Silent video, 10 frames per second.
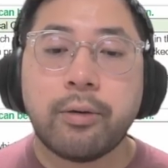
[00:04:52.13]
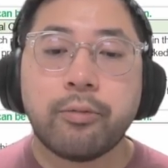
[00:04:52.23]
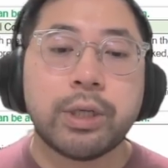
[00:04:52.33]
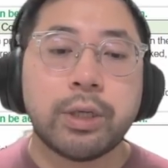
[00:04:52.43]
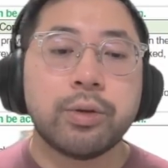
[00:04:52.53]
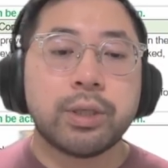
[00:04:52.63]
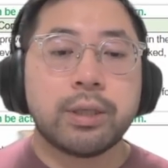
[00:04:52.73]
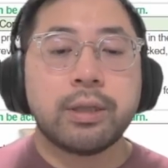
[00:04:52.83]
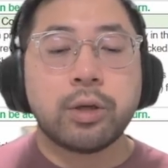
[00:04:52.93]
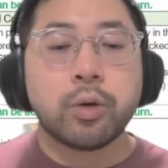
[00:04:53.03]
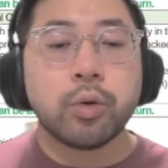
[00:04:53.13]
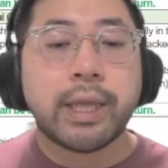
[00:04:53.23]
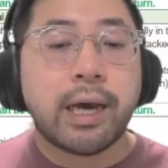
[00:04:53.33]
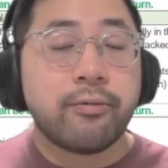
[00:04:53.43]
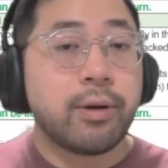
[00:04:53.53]
reduce the
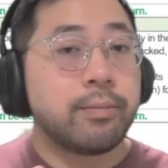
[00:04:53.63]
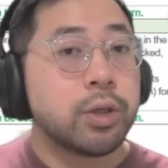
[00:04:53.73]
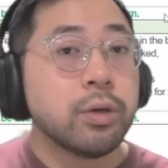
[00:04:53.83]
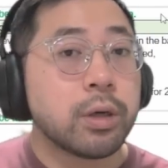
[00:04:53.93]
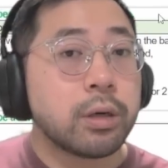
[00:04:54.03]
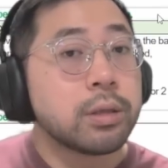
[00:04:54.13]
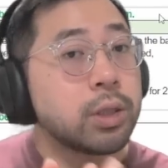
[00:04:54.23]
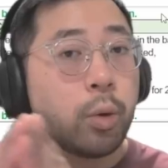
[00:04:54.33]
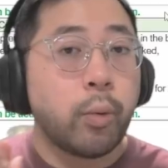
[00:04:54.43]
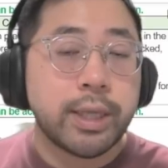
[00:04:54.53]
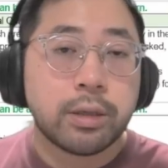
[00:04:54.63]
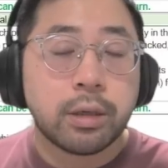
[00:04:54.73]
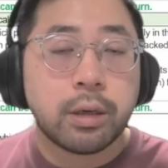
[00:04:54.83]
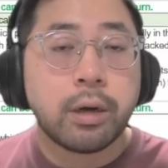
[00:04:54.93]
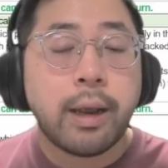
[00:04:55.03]
cooldown from 2 turns to 1
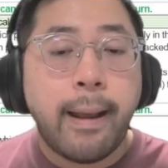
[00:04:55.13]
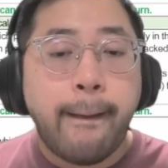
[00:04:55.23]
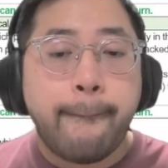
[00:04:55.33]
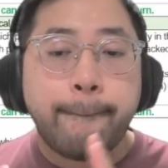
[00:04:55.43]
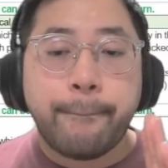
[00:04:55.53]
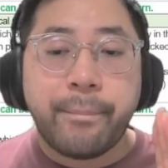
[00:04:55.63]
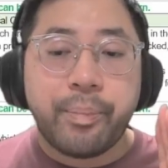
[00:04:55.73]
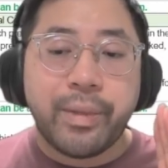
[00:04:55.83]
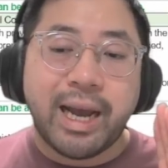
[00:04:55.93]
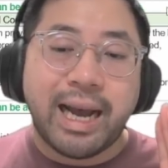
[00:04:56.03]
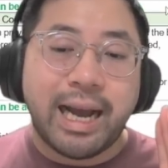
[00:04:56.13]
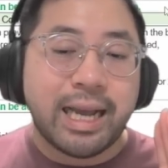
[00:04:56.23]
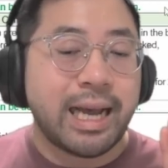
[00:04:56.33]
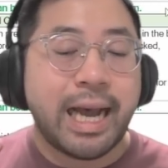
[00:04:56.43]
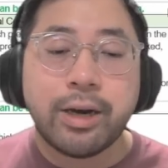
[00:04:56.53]
turn.
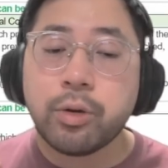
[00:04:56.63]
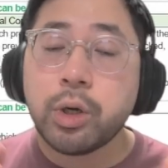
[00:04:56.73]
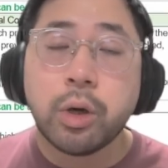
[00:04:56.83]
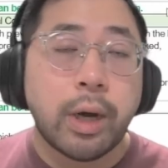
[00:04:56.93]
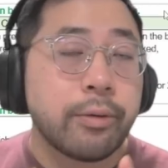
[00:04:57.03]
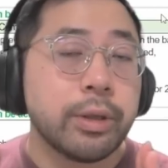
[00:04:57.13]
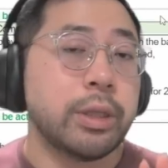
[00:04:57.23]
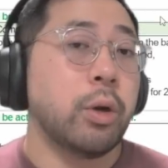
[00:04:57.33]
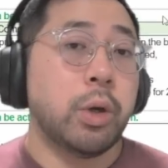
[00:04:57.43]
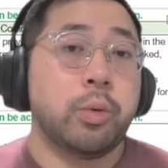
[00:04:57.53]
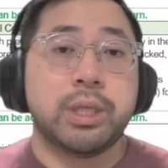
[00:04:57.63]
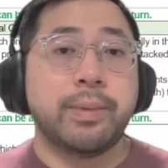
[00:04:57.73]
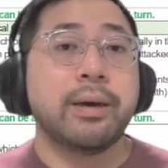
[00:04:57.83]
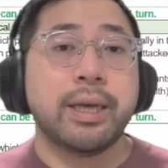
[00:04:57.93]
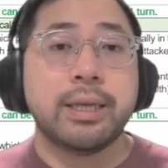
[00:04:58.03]
I don't know. I really don't know what
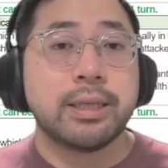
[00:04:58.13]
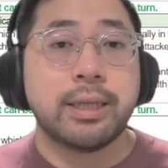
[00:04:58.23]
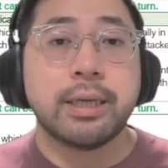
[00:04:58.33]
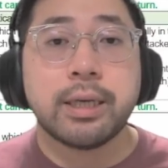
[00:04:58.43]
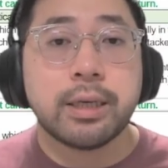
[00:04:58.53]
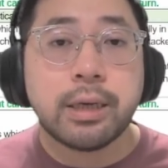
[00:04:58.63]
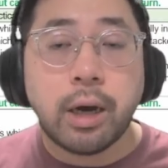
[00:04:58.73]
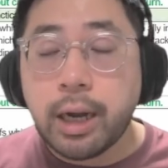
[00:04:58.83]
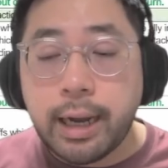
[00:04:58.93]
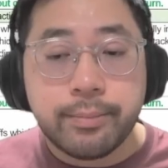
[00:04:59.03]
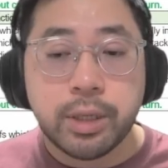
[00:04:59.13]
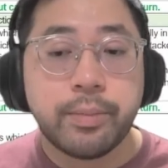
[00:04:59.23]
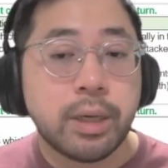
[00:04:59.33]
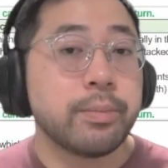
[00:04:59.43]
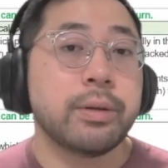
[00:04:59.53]
Smilegate is thinking. I'm gonna
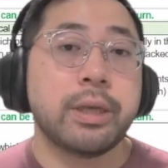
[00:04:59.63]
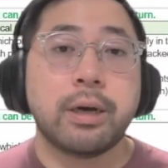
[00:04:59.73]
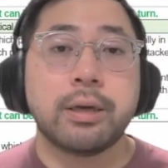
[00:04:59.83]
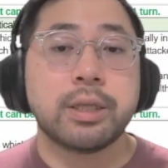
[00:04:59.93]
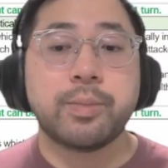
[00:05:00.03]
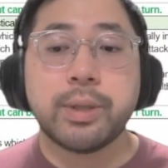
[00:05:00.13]
be completely honest